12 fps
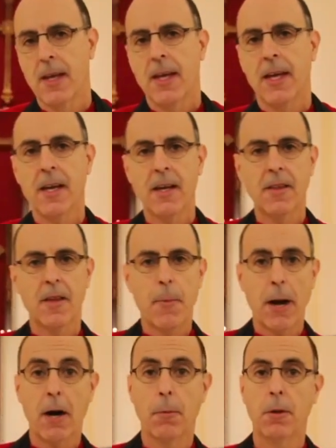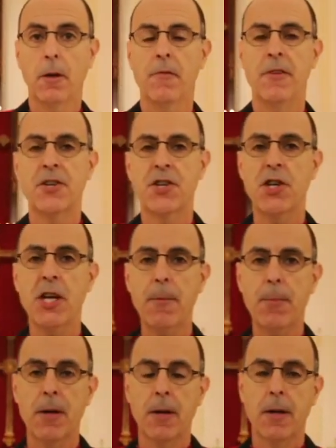In the parable of the
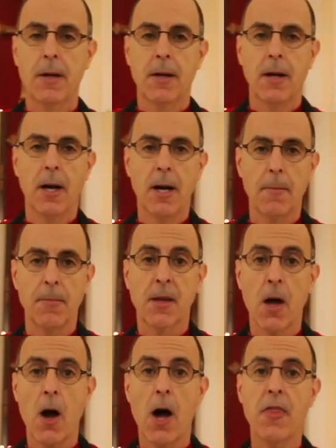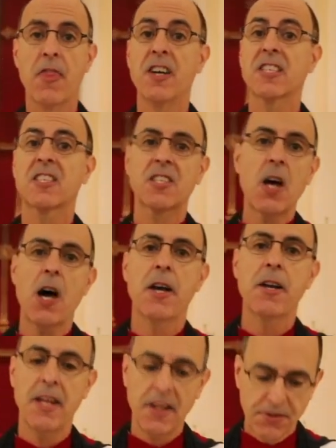sheep, God, the
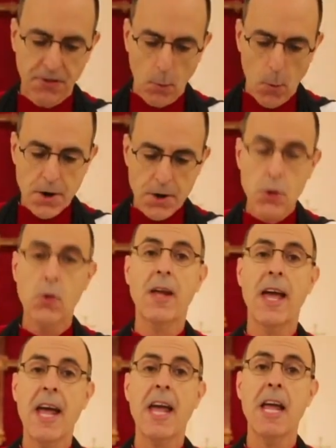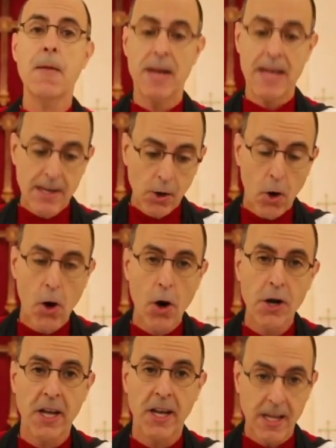Son, is the one who came
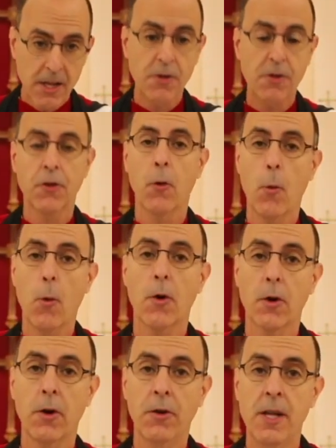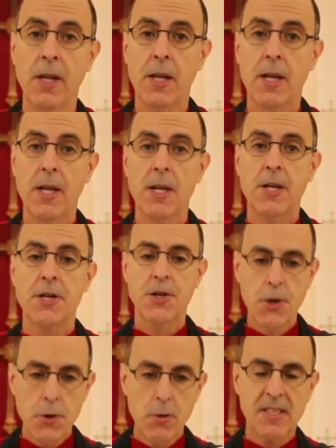incarnate into the world
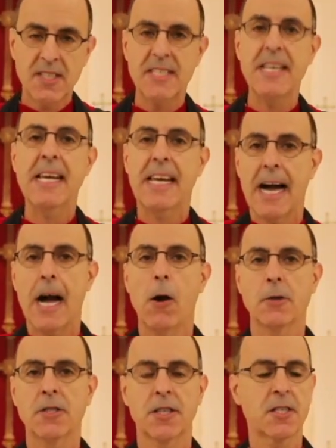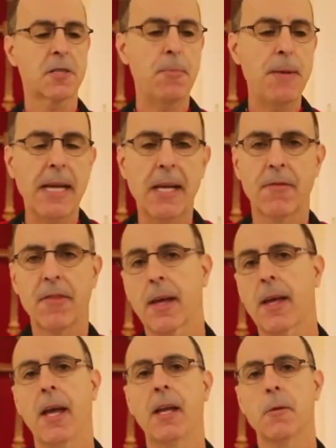to seek out, to speak of the
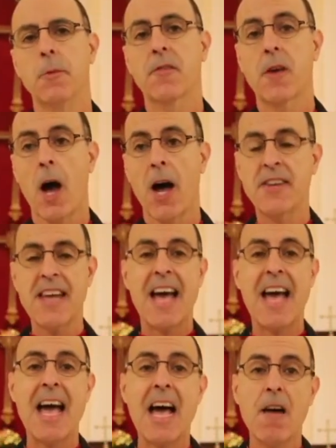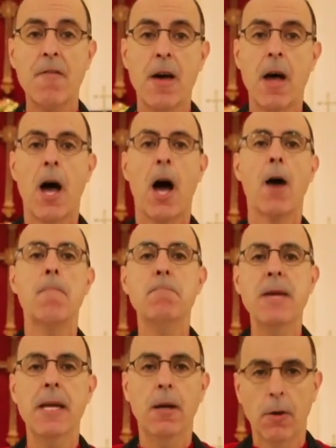kingdom of God, to have a
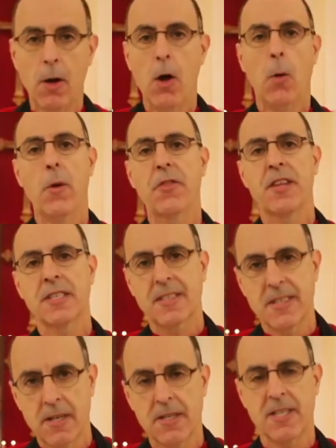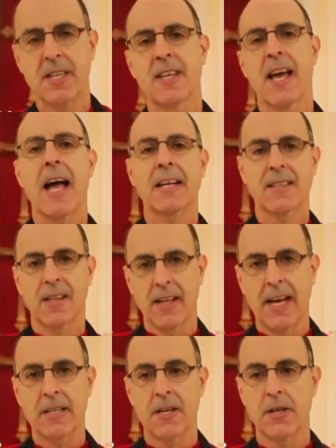meal with the sinners and tax
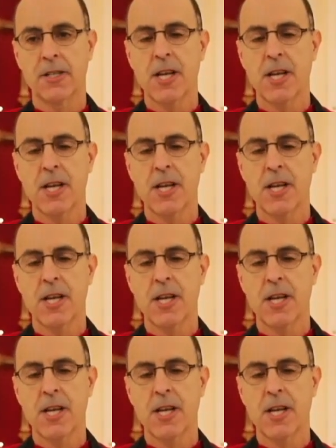collectors,